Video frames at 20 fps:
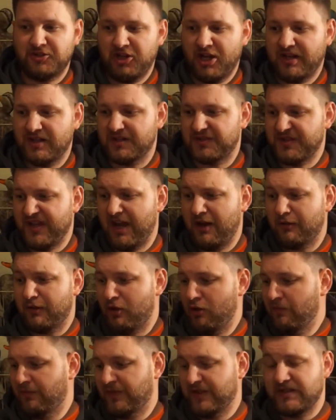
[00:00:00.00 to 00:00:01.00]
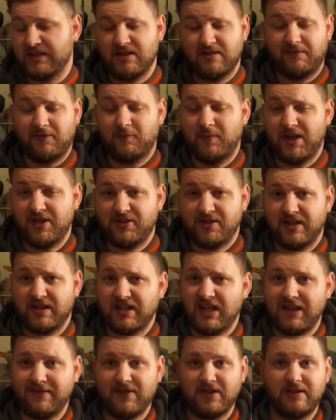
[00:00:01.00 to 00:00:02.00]
you checking us out. Hopefully the information
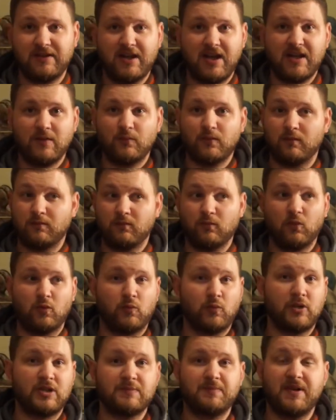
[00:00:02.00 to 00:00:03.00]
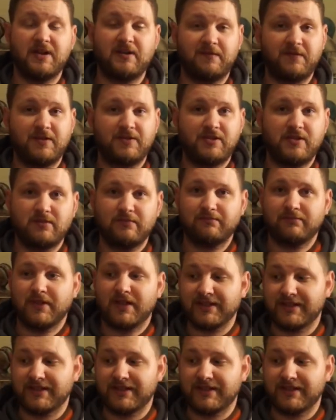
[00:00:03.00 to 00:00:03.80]
I gave you tonight will really benefit you.